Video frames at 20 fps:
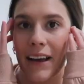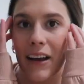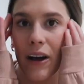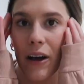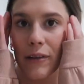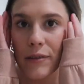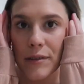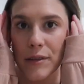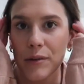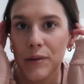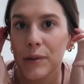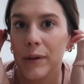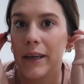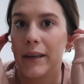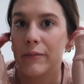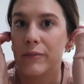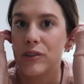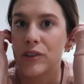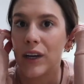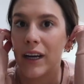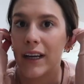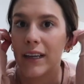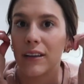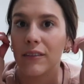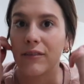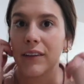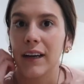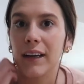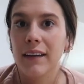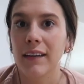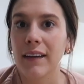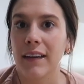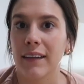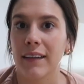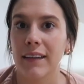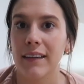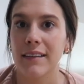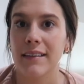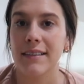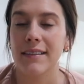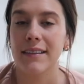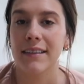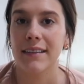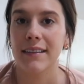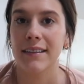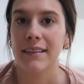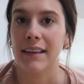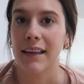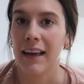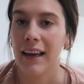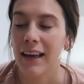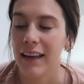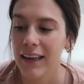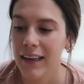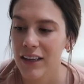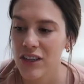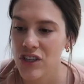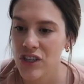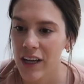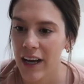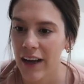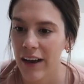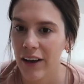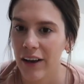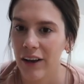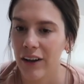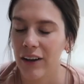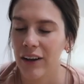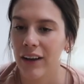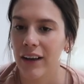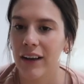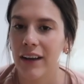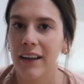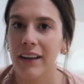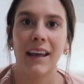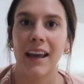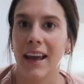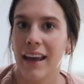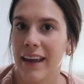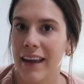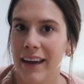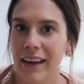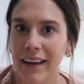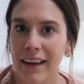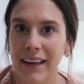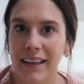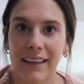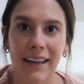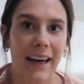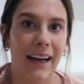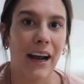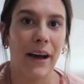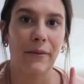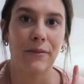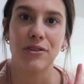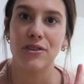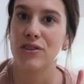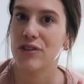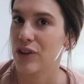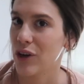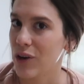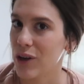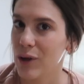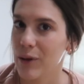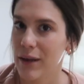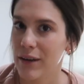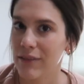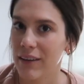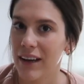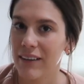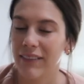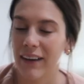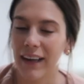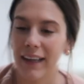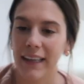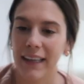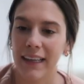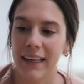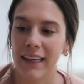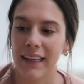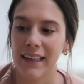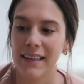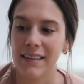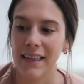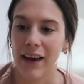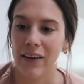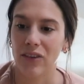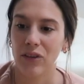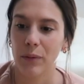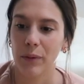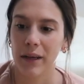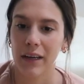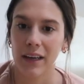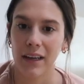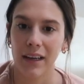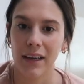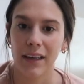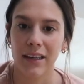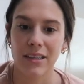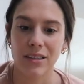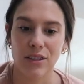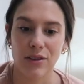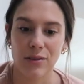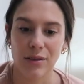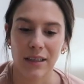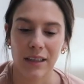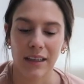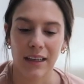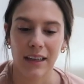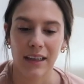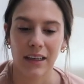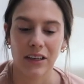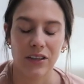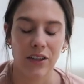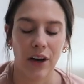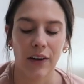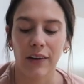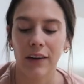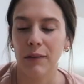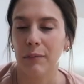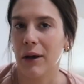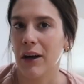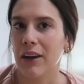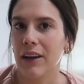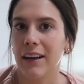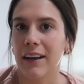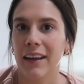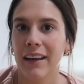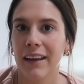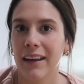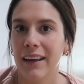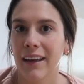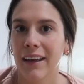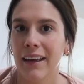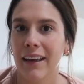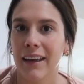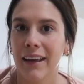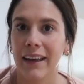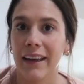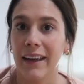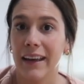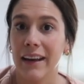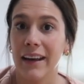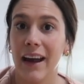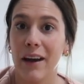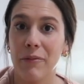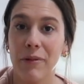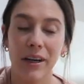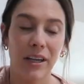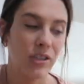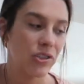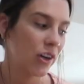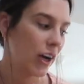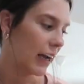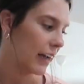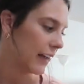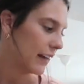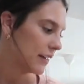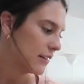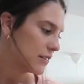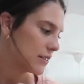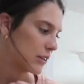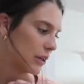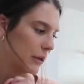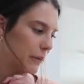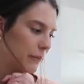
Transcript: I also am trying to find this tanning gel thing that I will show you if I find it, because everybody is using it and talking about it, and I want to try it, so.